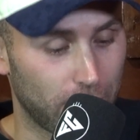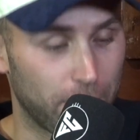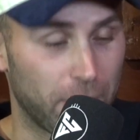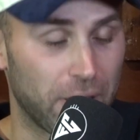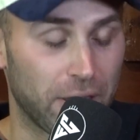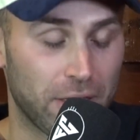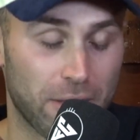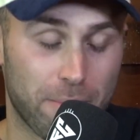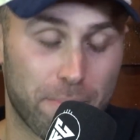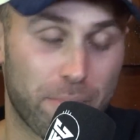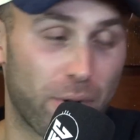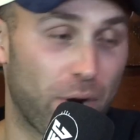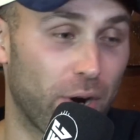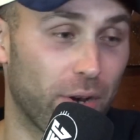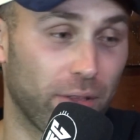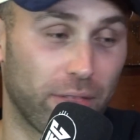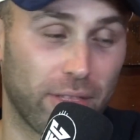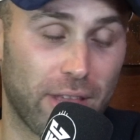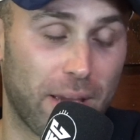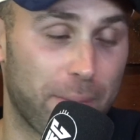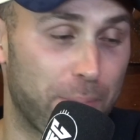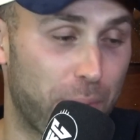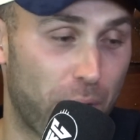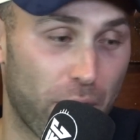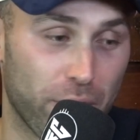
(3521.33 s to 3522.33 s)
I mean, they both
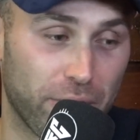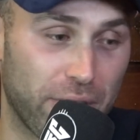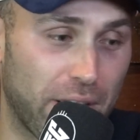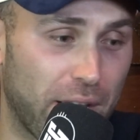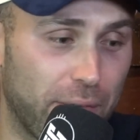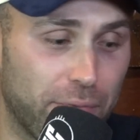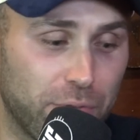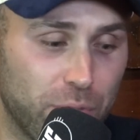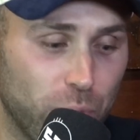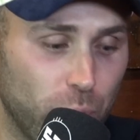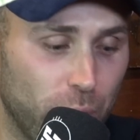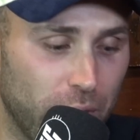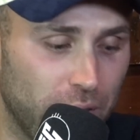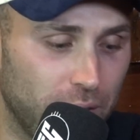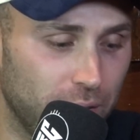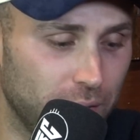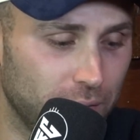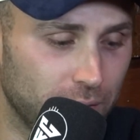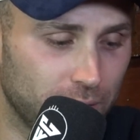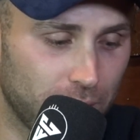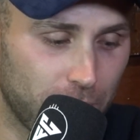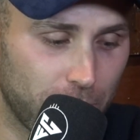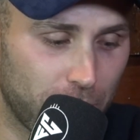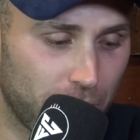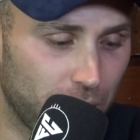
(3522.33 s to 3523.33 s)
they both have to
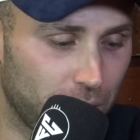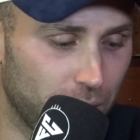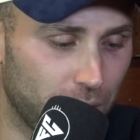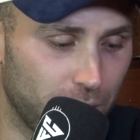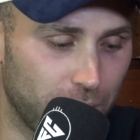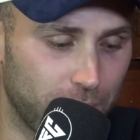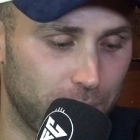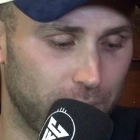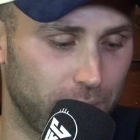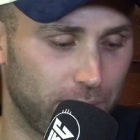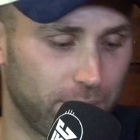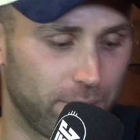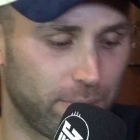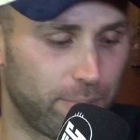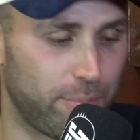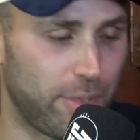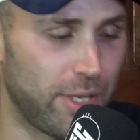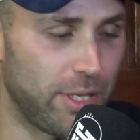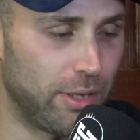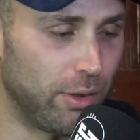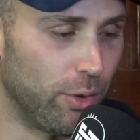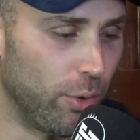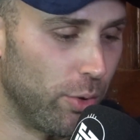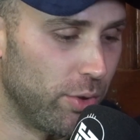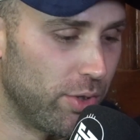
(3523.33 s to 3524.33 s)
win. They're both off
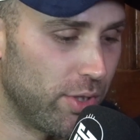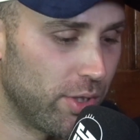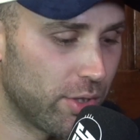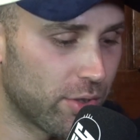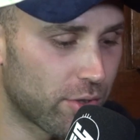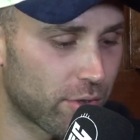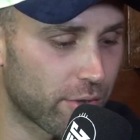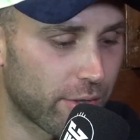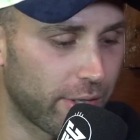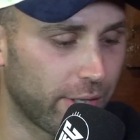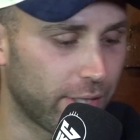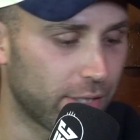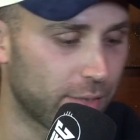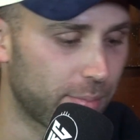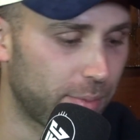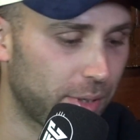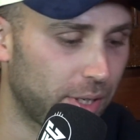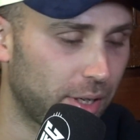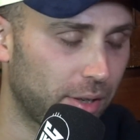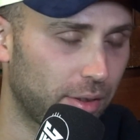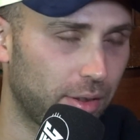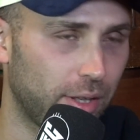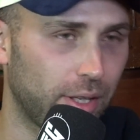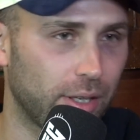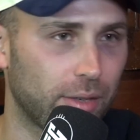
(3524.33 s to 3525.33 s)
big losing streaks,
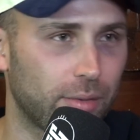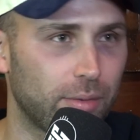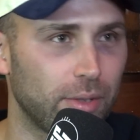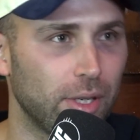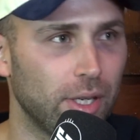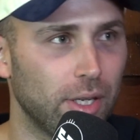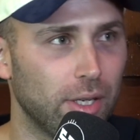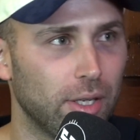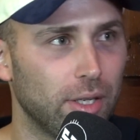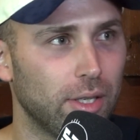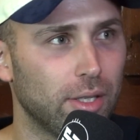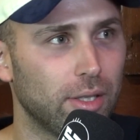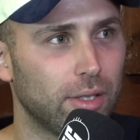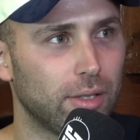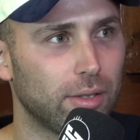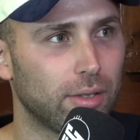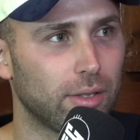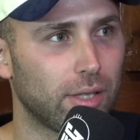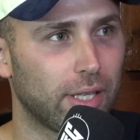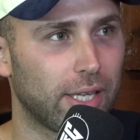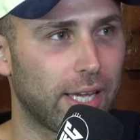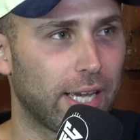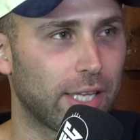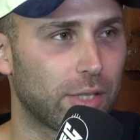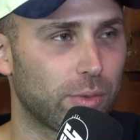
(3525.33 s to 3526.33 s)
but I think
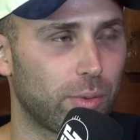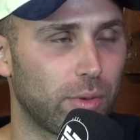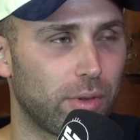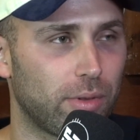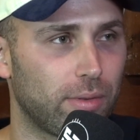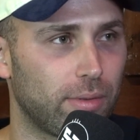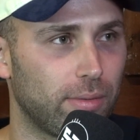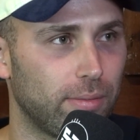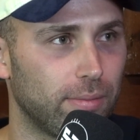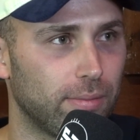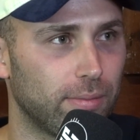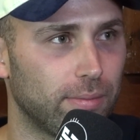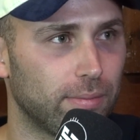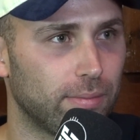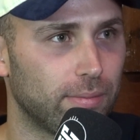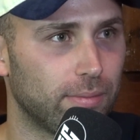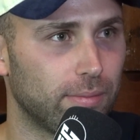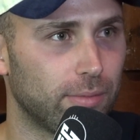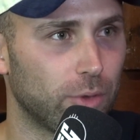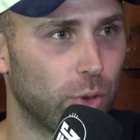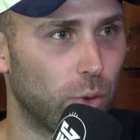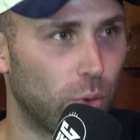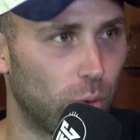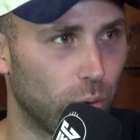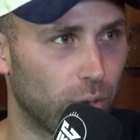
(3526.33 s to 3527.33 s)
Cats with
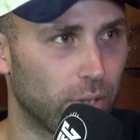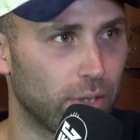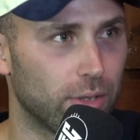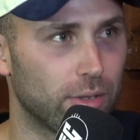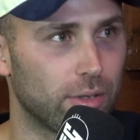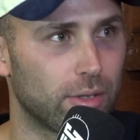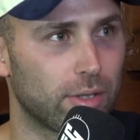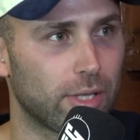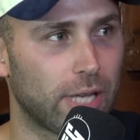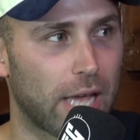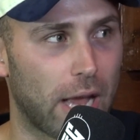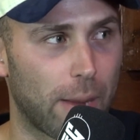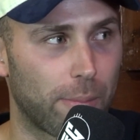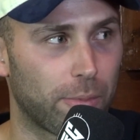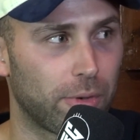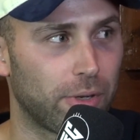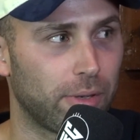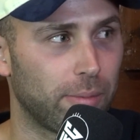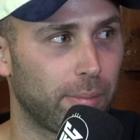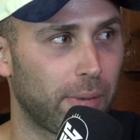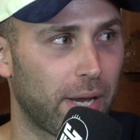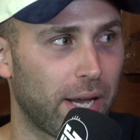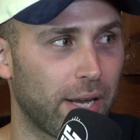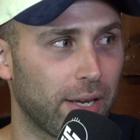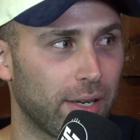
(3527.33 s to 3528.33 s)
Hawkins,
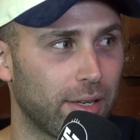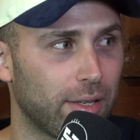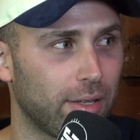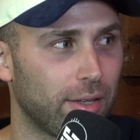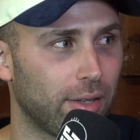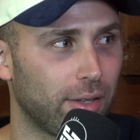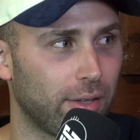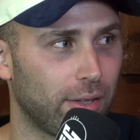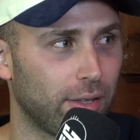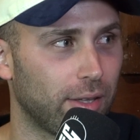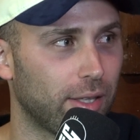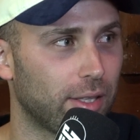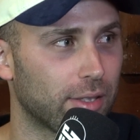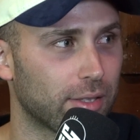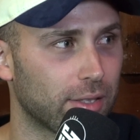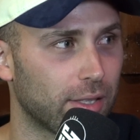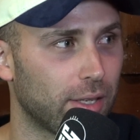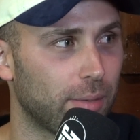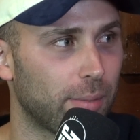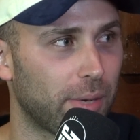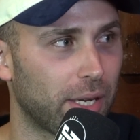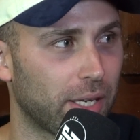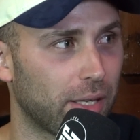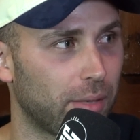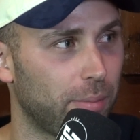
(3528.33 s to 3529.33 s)
Cameron back, I think that's
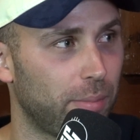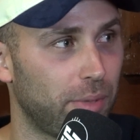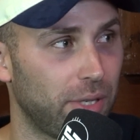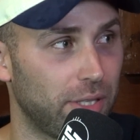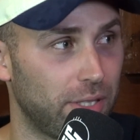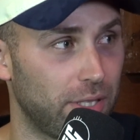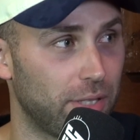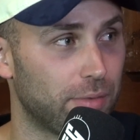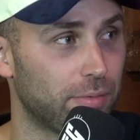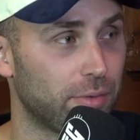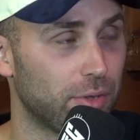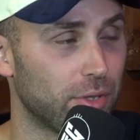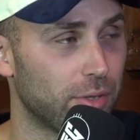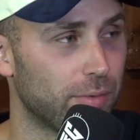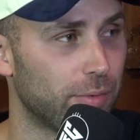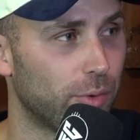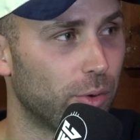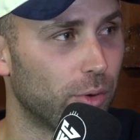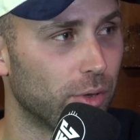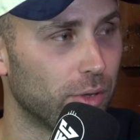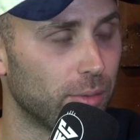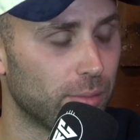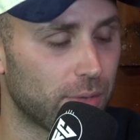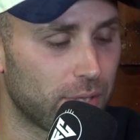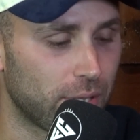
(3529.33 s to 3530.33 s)
going to make a big difference
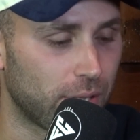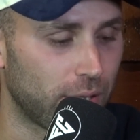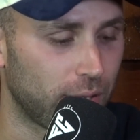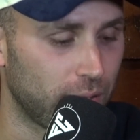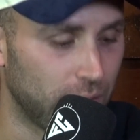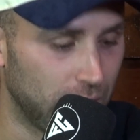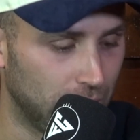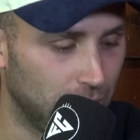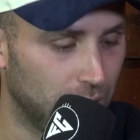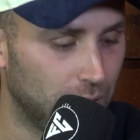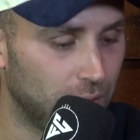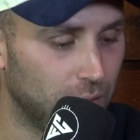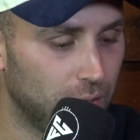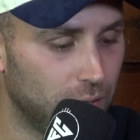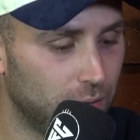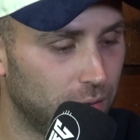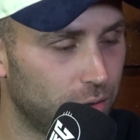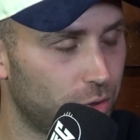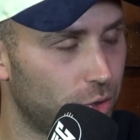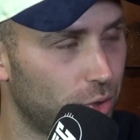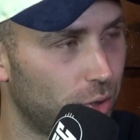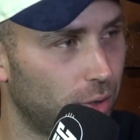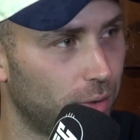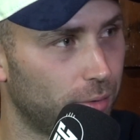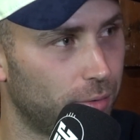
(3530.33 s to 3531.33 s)
for them. So
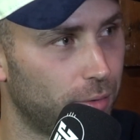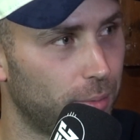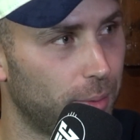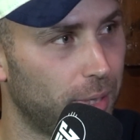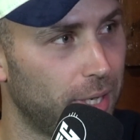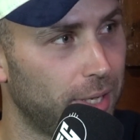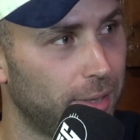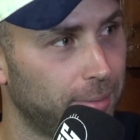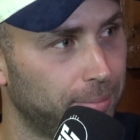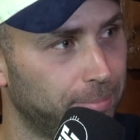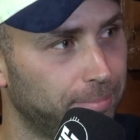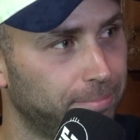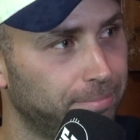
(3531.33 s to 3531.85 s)
Geelong for me.